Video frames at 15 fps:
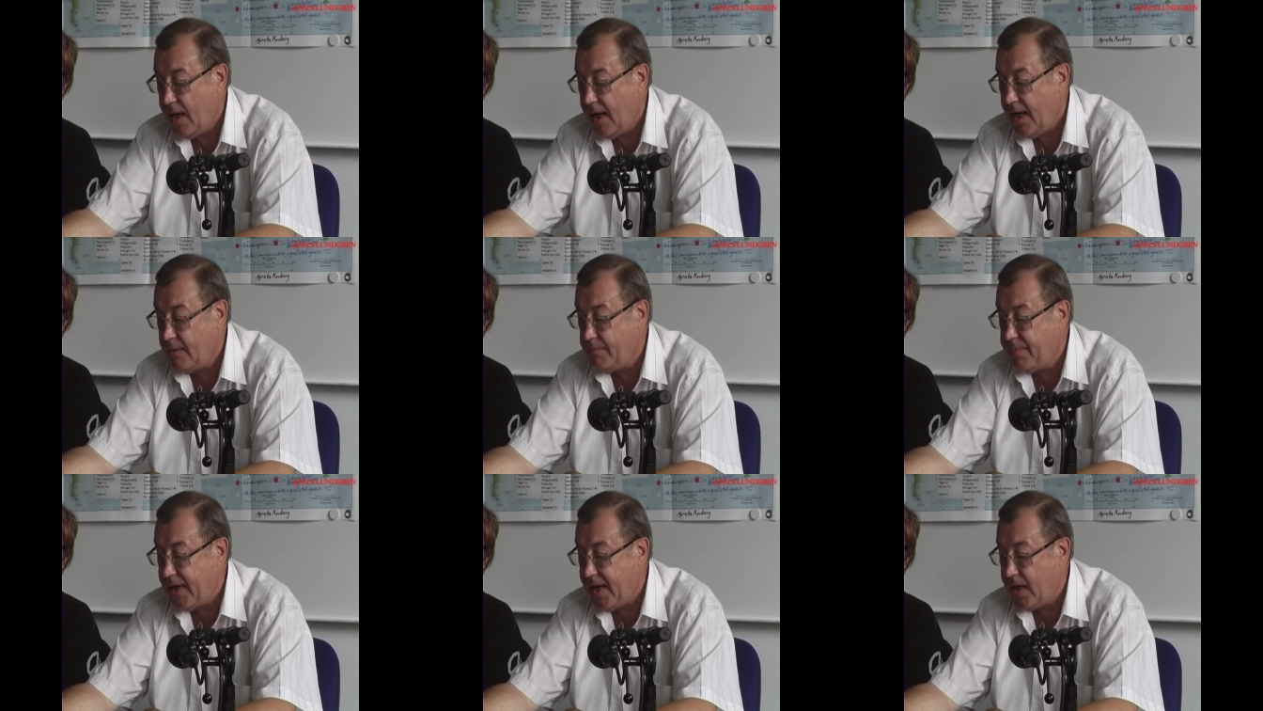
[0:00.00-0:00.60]

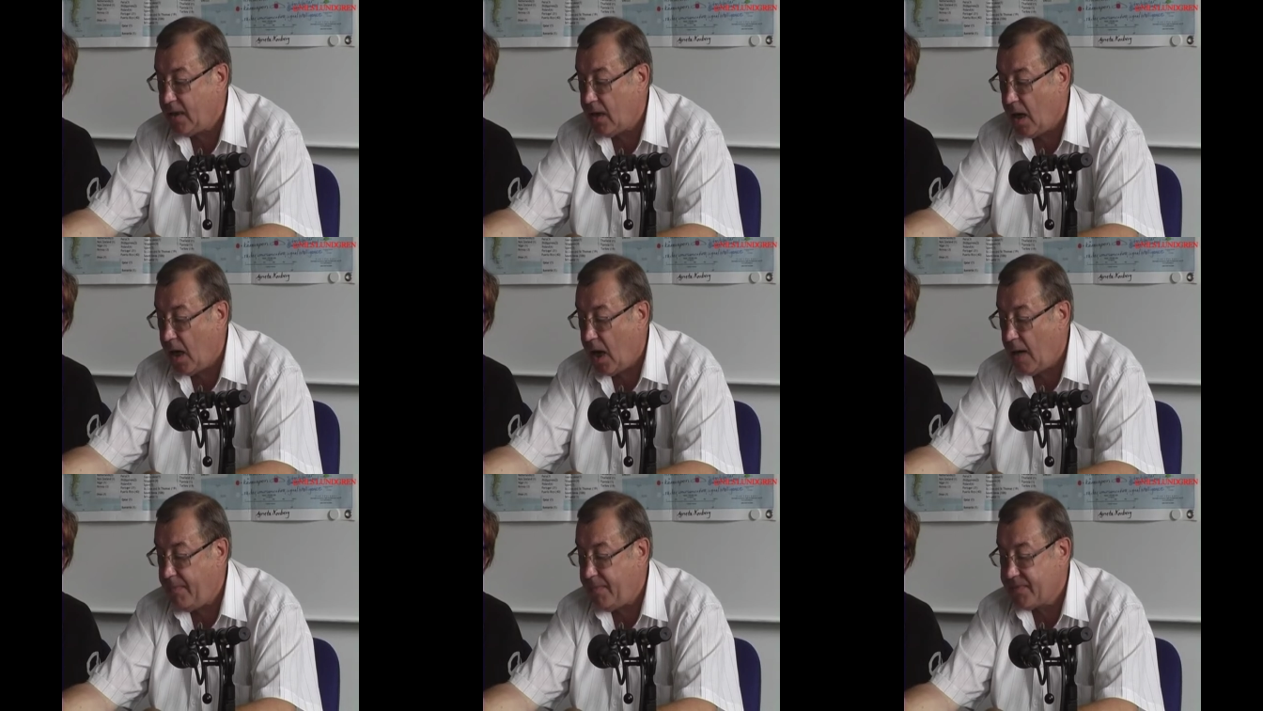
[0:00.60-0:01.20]
and break
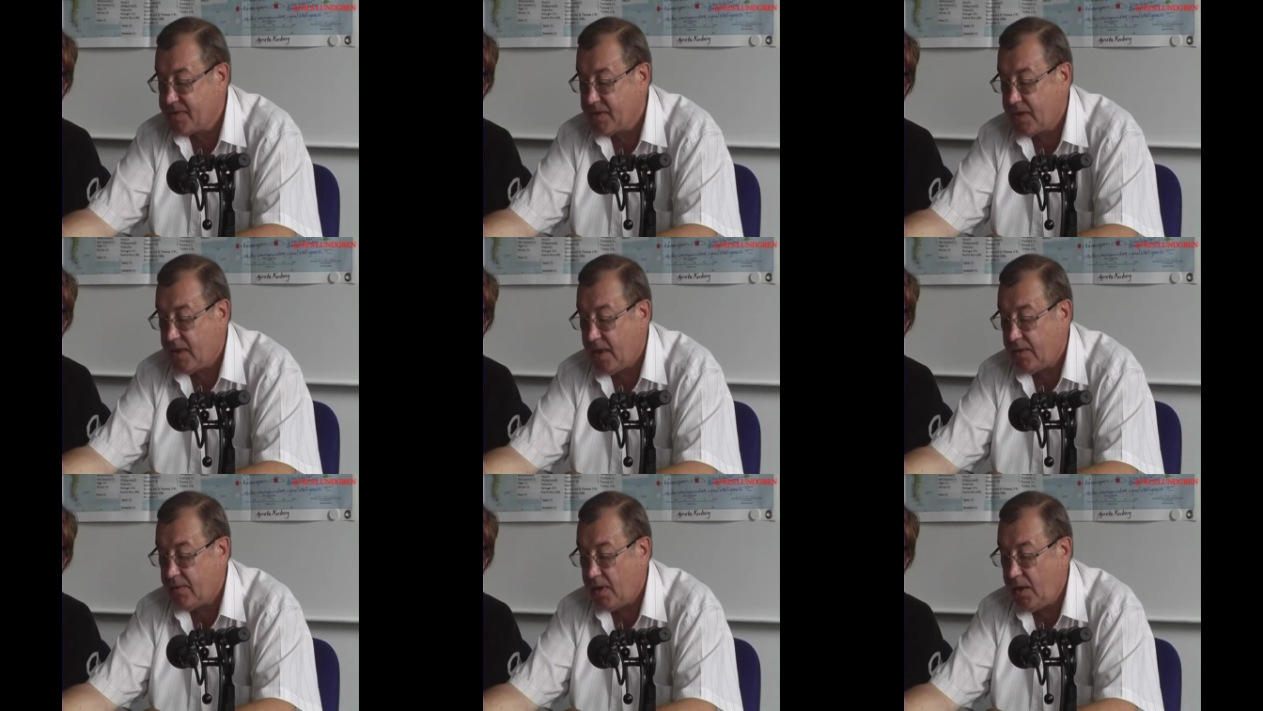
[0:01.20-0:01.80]
up the
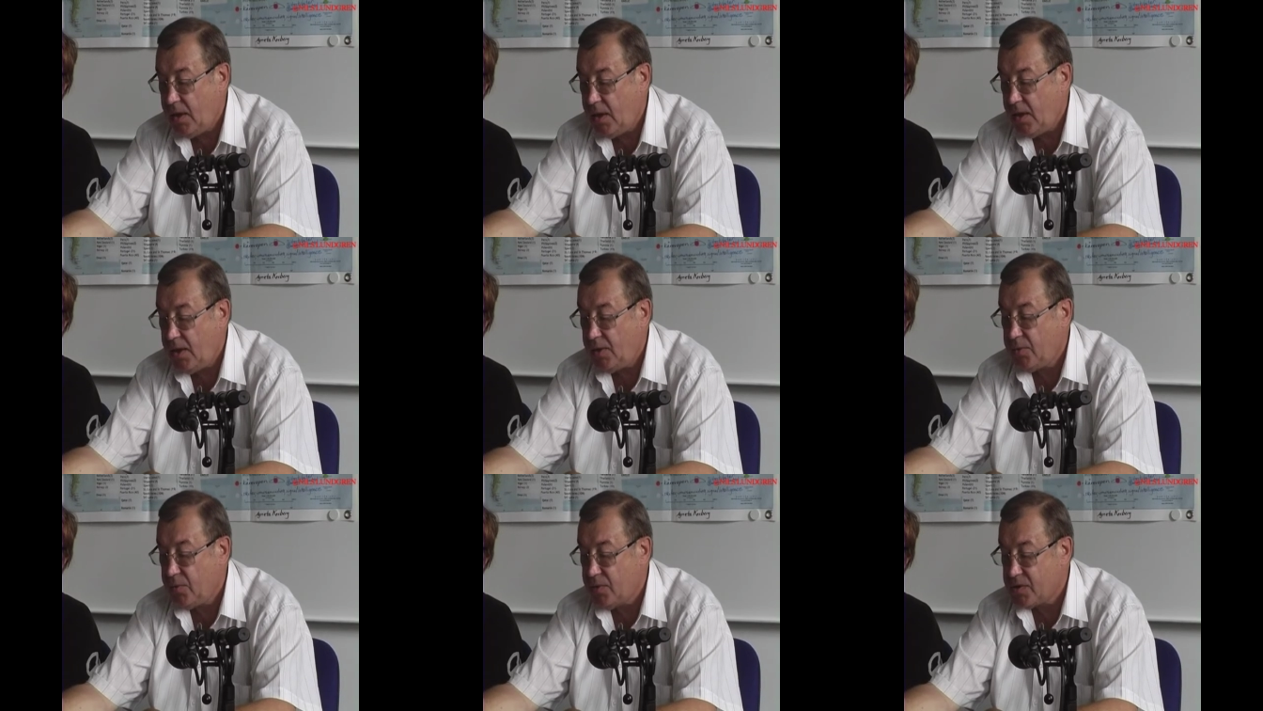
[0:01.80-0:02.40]
country
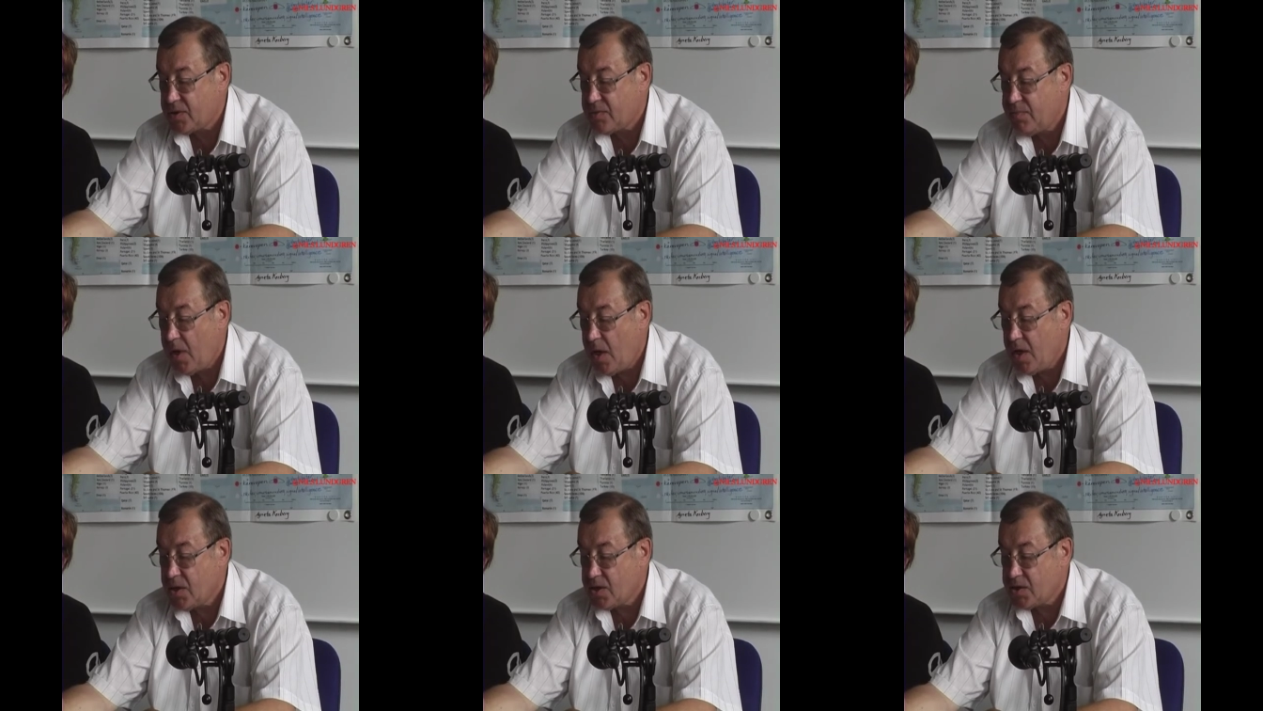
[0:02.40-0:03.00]
into
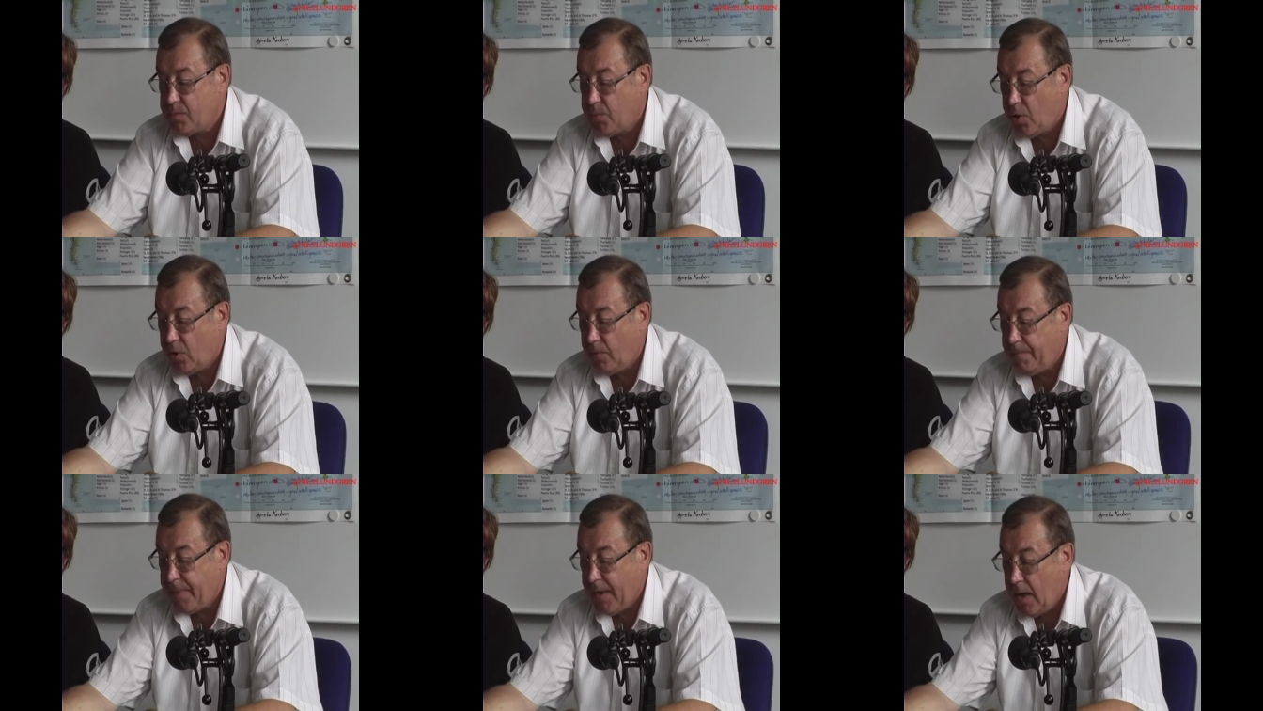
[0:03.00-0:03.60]
small